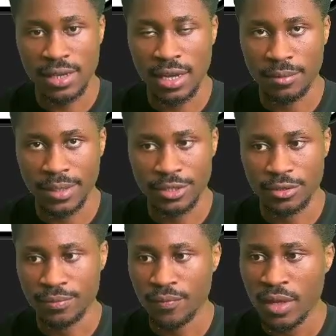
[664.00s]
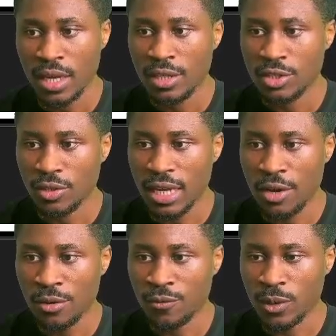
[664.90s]
animation. So
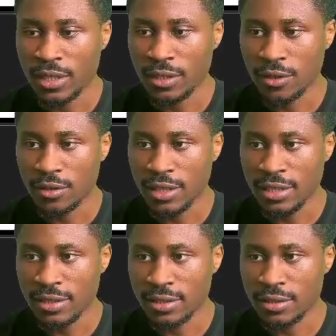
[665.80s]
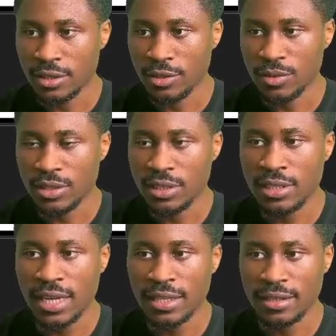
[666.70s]
now if we click on this, you would see
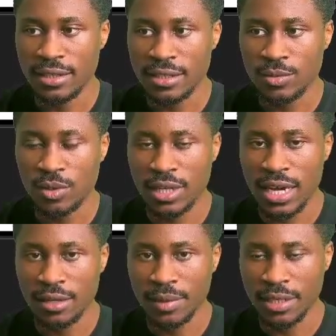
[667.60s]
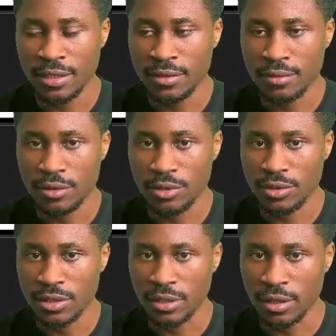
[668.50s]
that this one animated
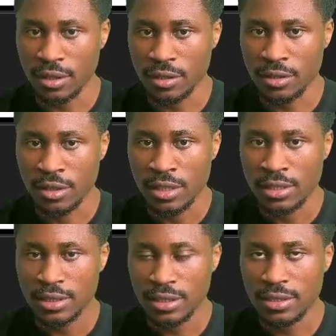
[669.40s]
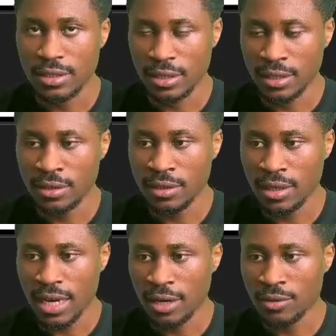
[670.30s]
using the
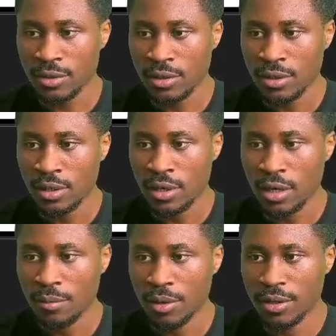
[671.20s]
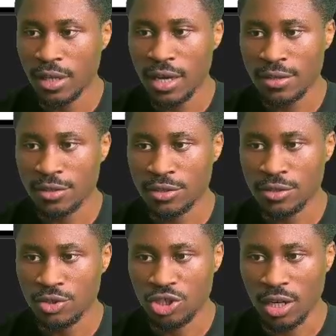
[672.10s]
easeInOut, but the
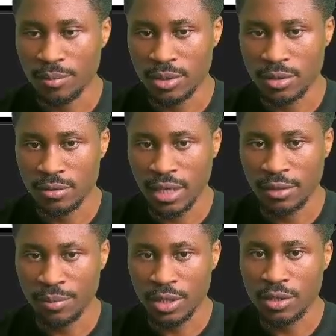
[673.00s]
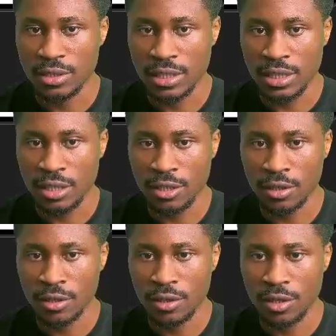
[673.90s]
others jumped, right? Because
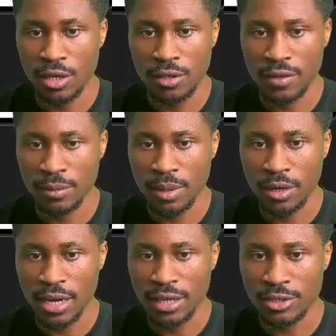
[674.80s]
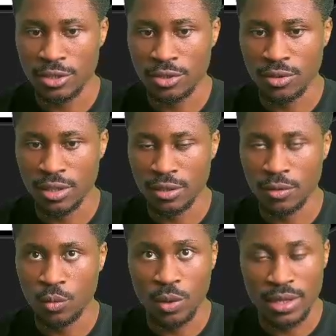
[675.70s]
here, none of them are executing
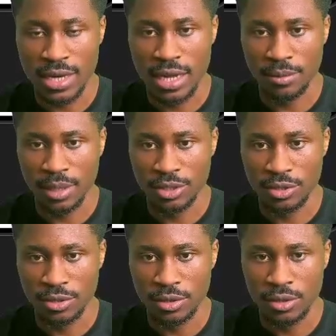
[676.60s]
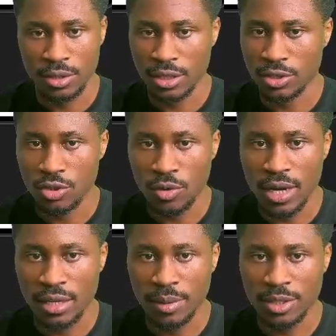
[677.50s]
with animation. There's no
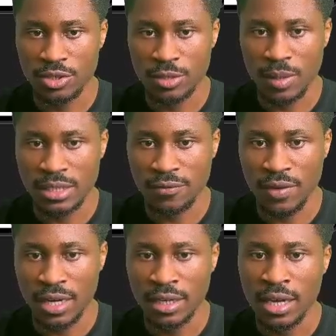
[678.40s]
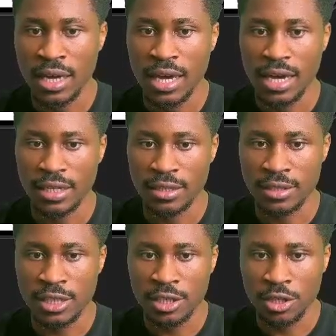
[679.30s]
animation specified. And then
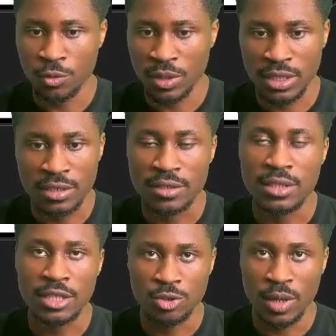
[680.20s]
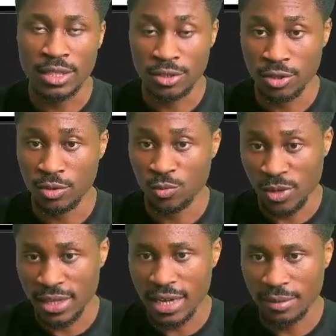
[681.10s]
here, we didn't say to execute
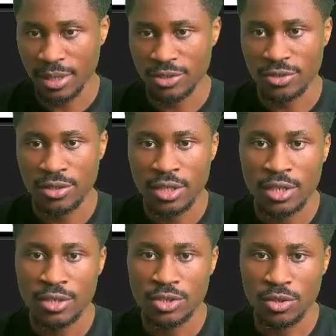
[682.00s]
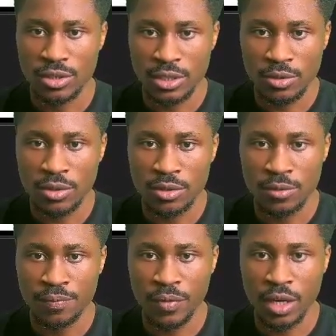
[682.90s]
with animation. So it's still going to
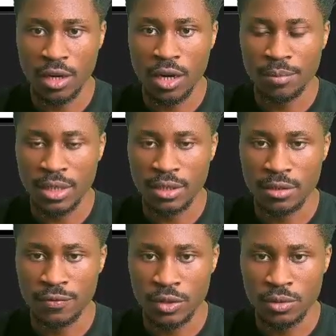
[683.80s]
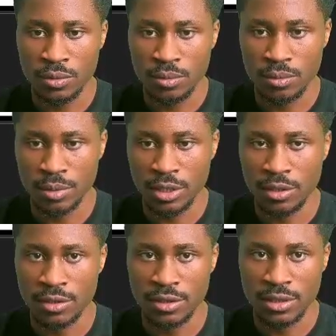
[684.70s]
update the view
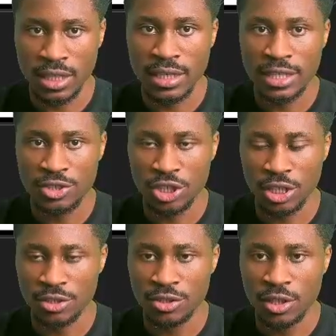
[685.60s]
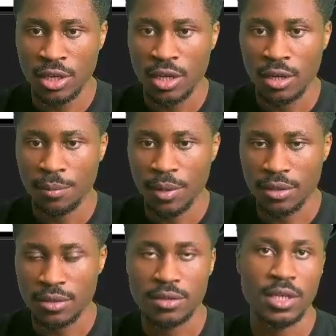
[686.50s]
because the state has changed, but
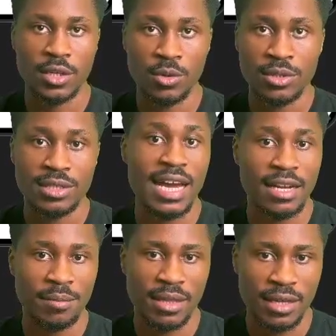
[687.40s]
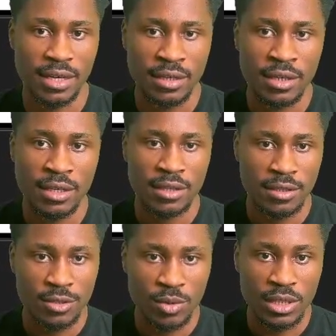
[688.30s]
it's not going to animate that.
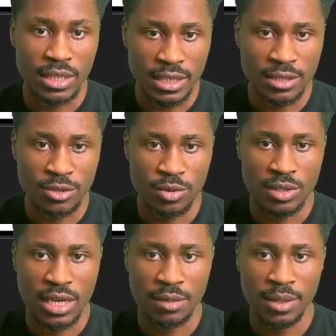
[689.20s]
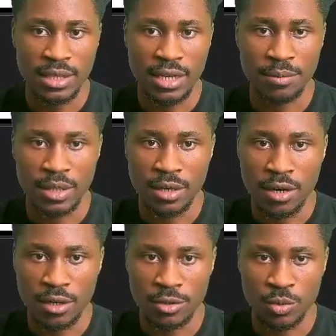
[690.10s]
This one is going to animate that
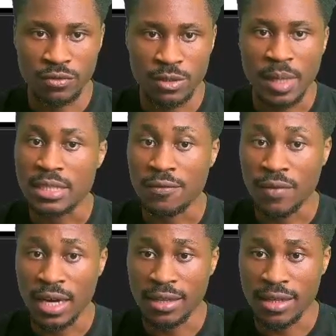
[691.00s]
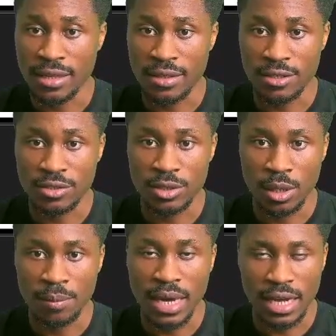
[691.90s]
because we've specified that there's
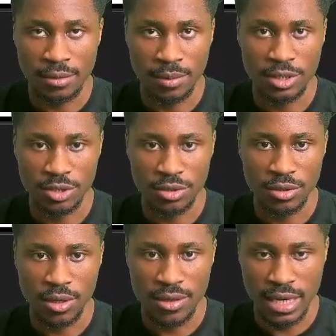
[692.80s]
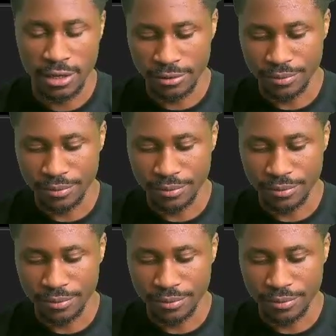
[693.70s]
some animation there.